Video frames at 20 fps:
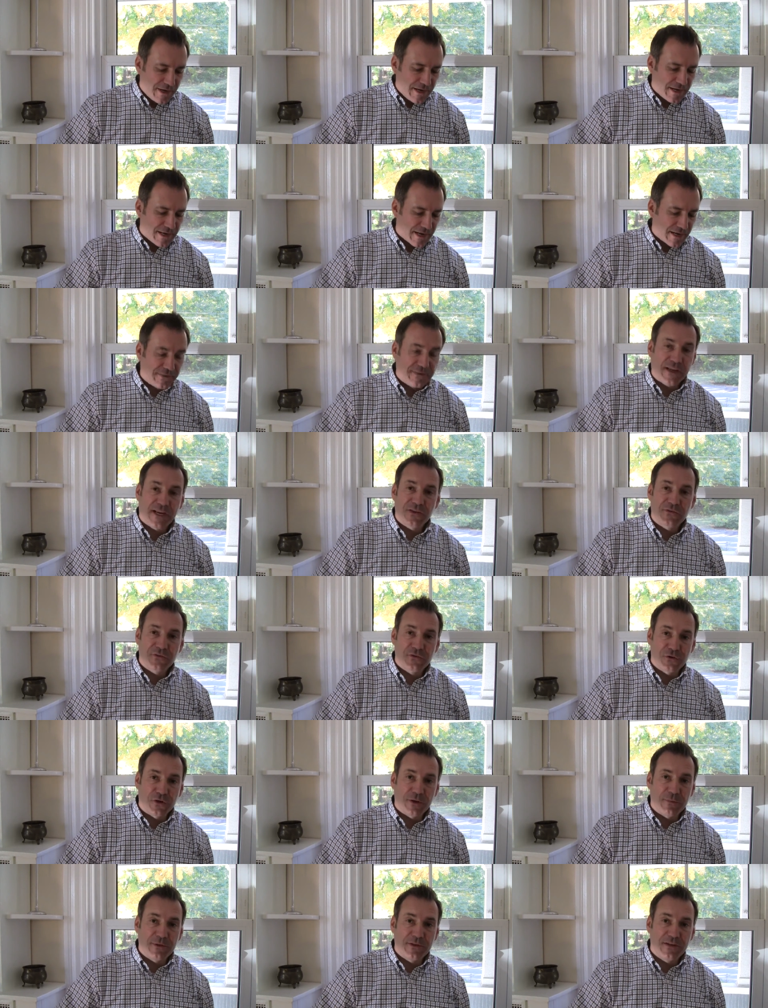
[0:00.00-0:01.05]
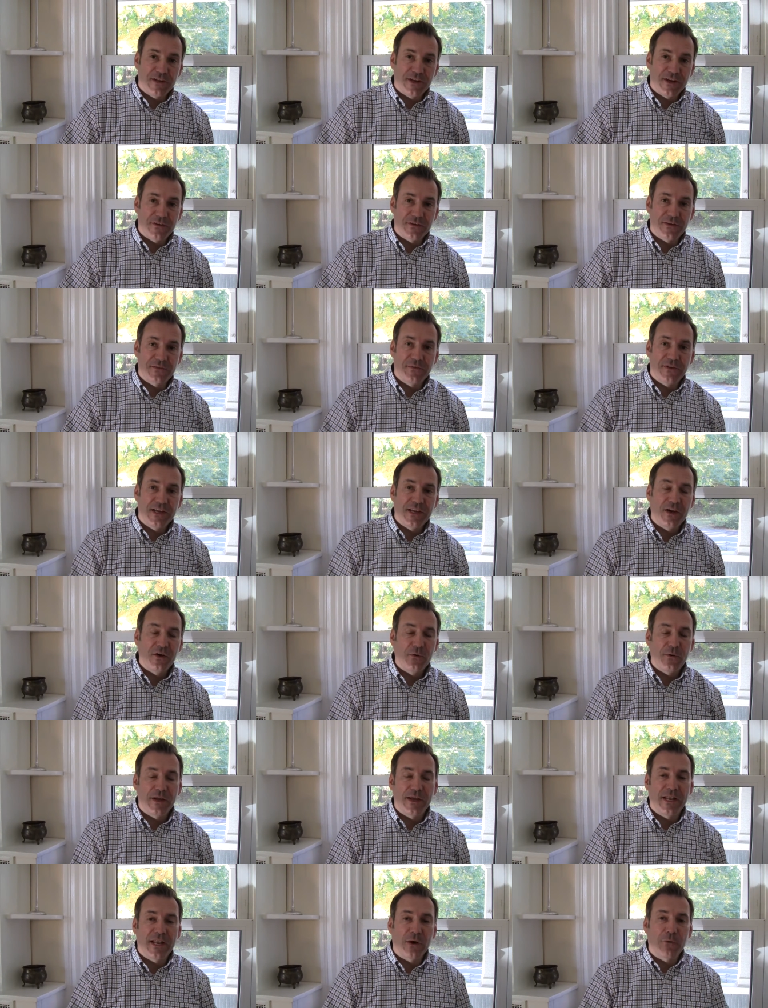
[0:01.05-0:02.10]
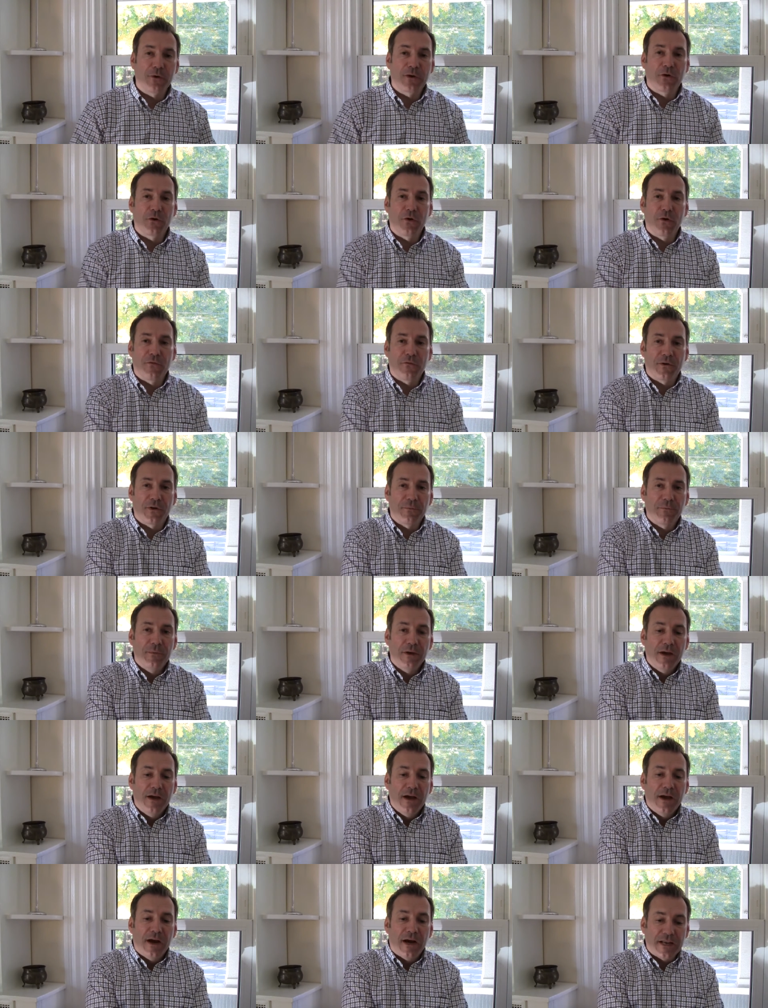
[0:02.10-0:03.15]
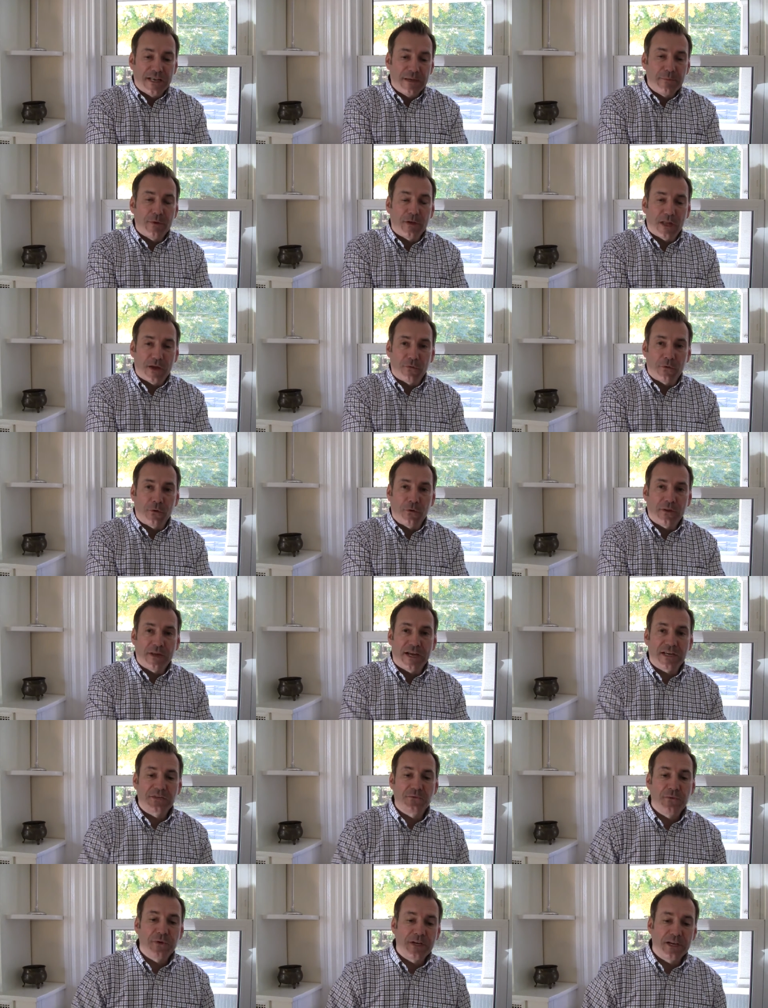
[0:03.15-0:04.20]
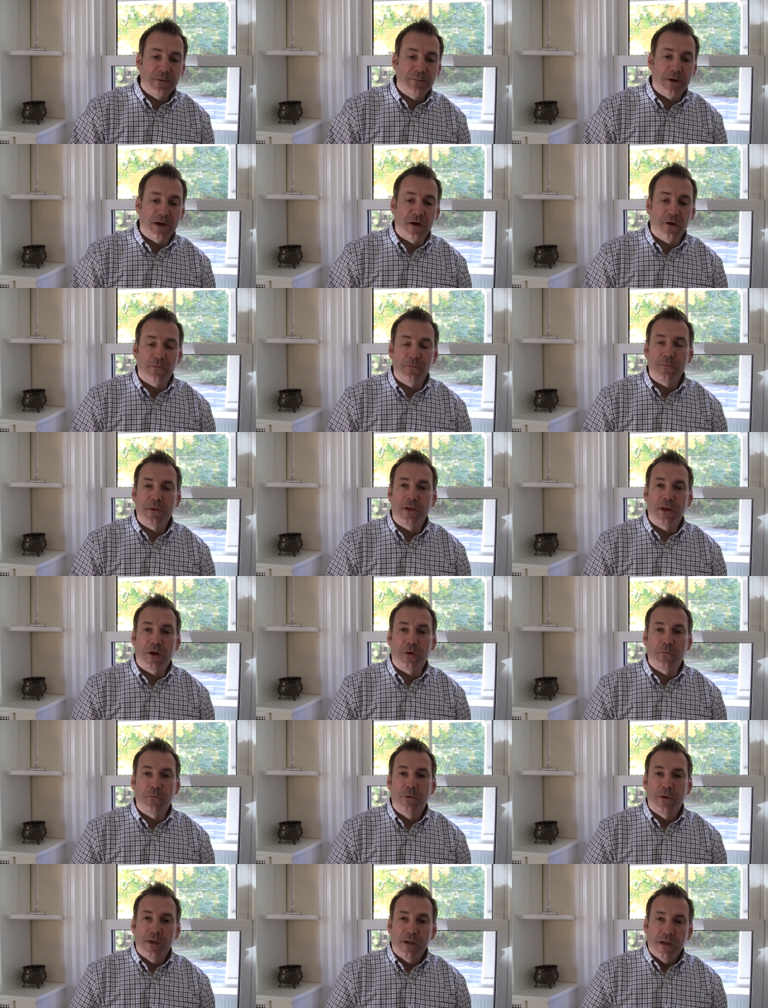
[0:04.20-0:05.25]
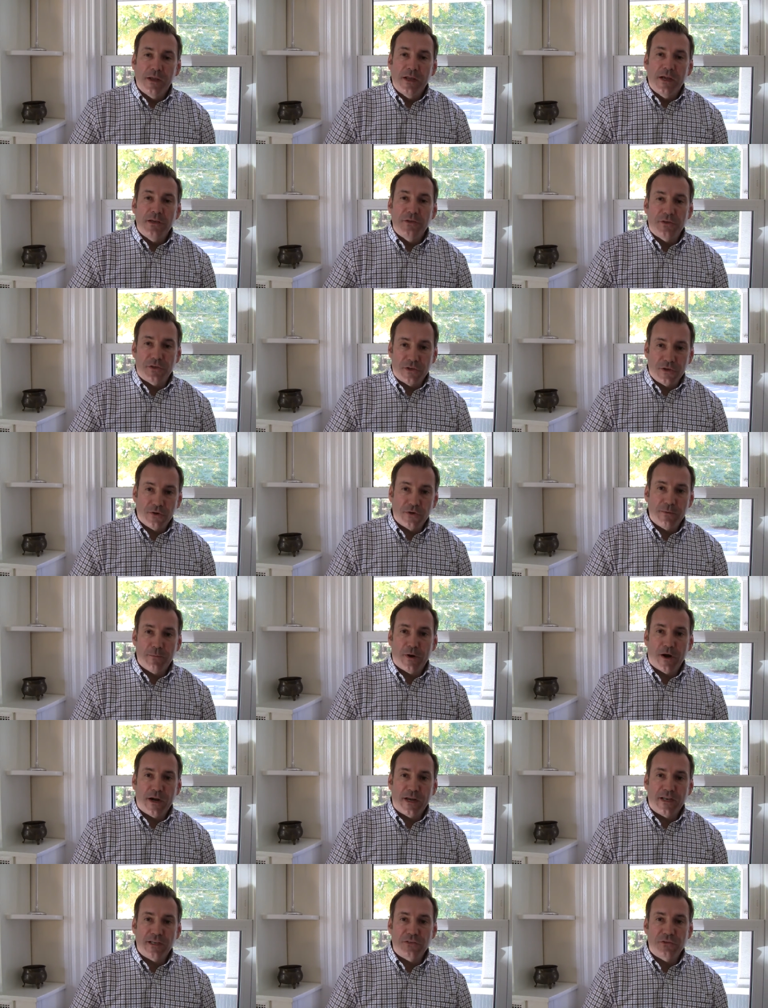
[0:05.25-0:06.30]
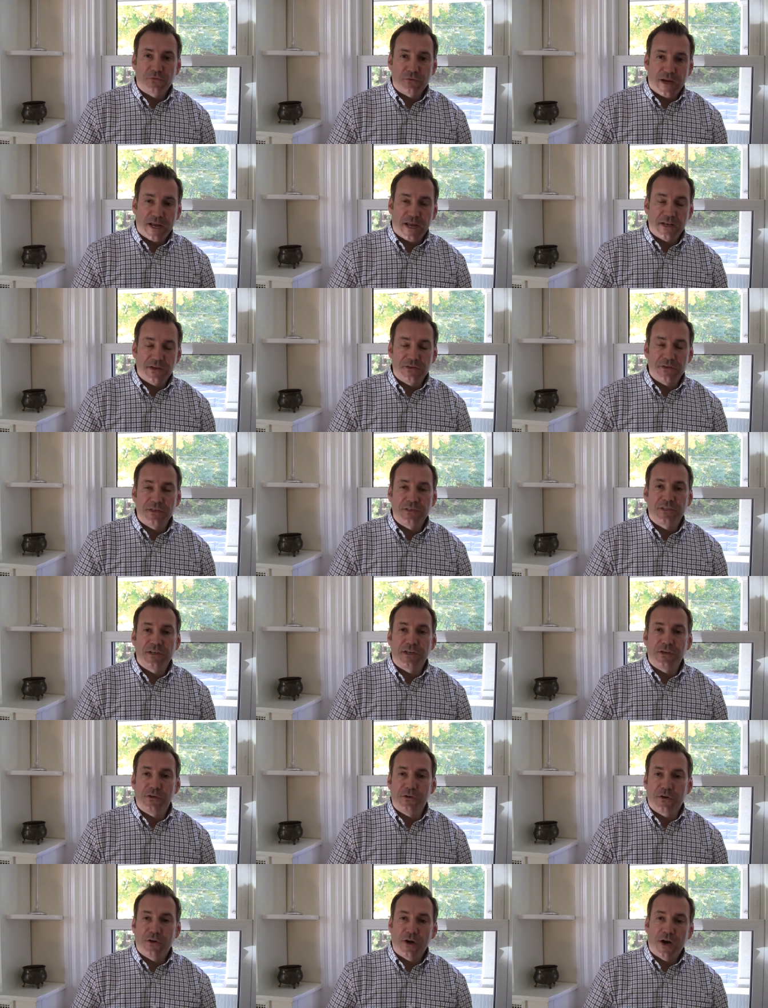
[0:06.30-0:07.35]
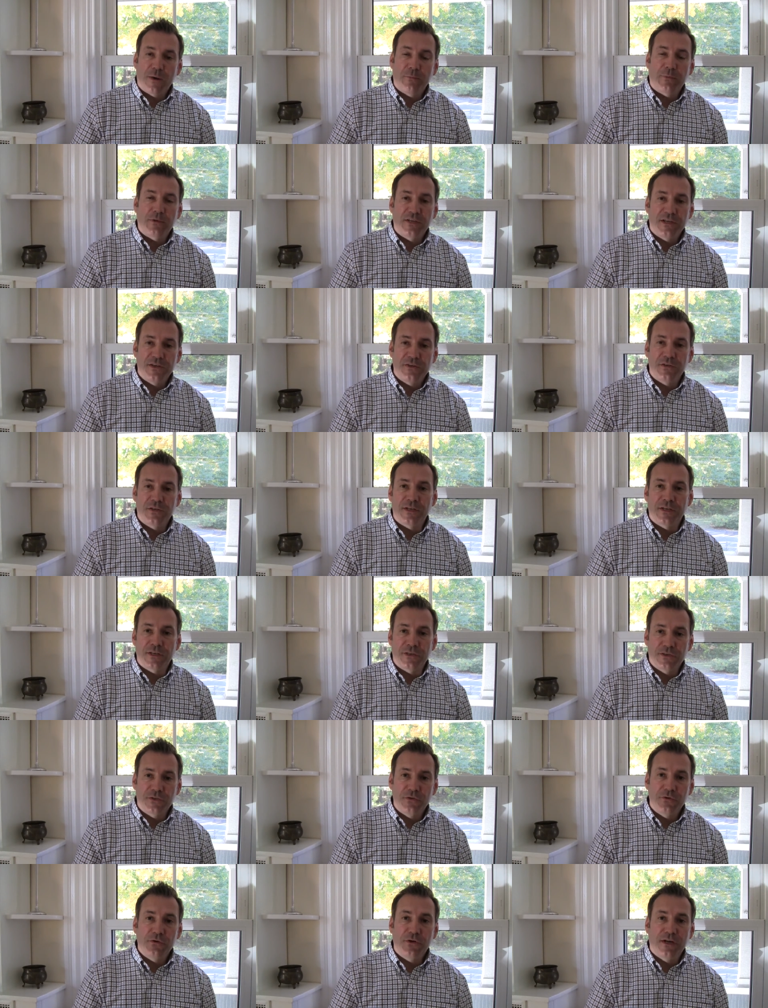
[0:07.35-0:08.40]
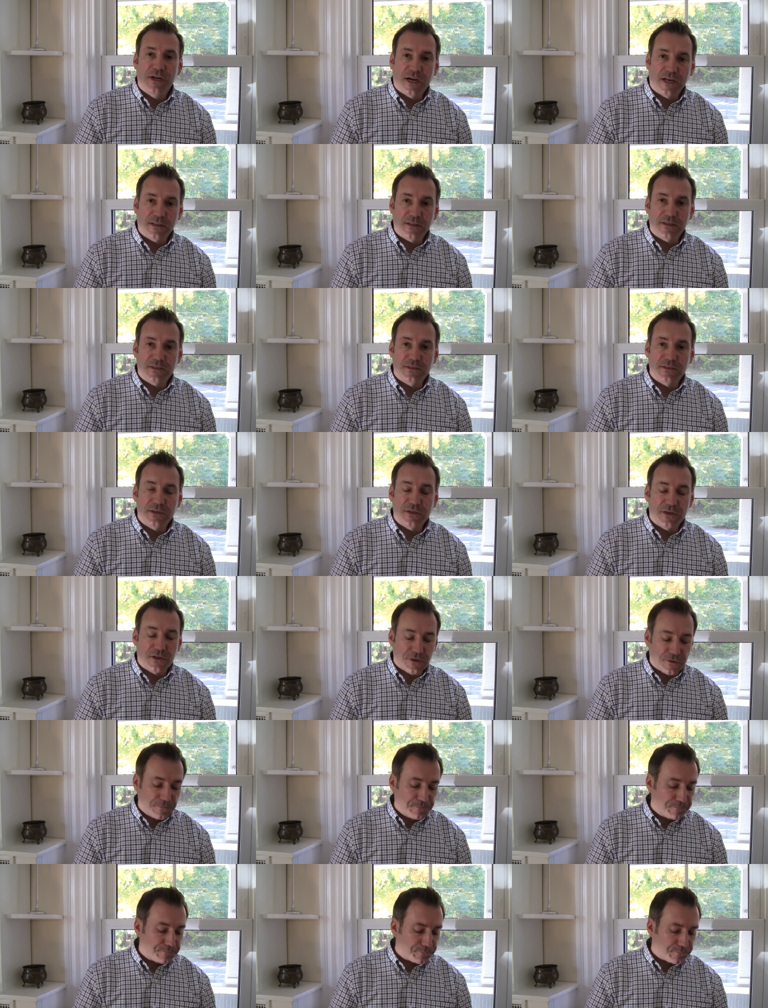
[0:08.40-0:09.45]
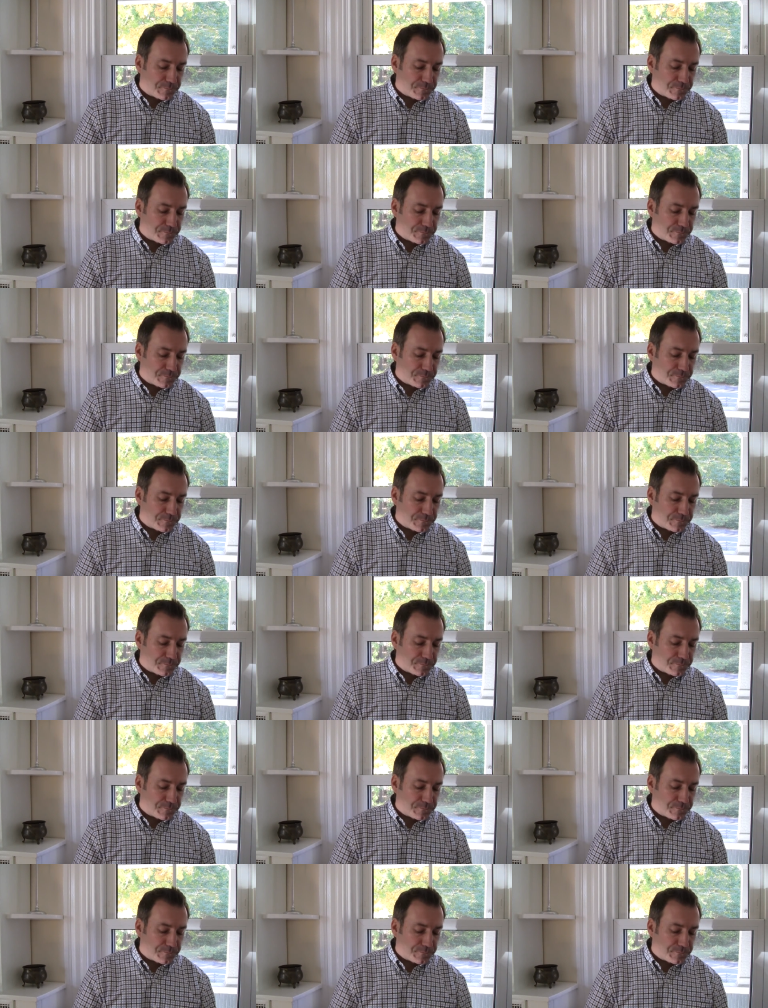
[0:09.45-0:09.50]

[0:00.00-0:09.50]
And thanks for joining me today on this video. And I want to go over an email I wrote last week about, security marketing strategies that your competition is too gutless to do.